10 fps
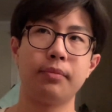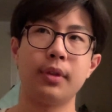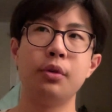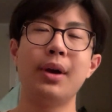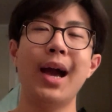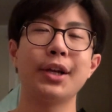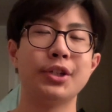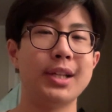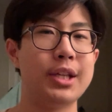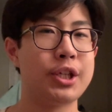you
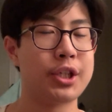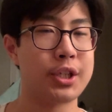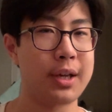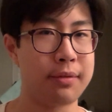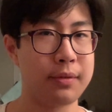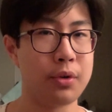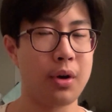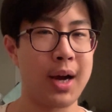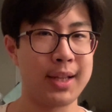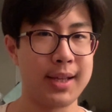actually shift
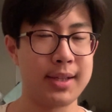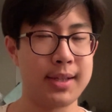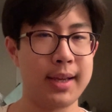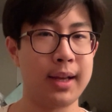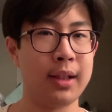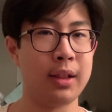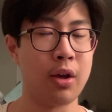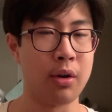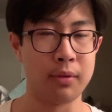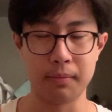your identity
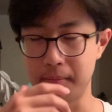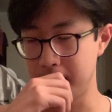along,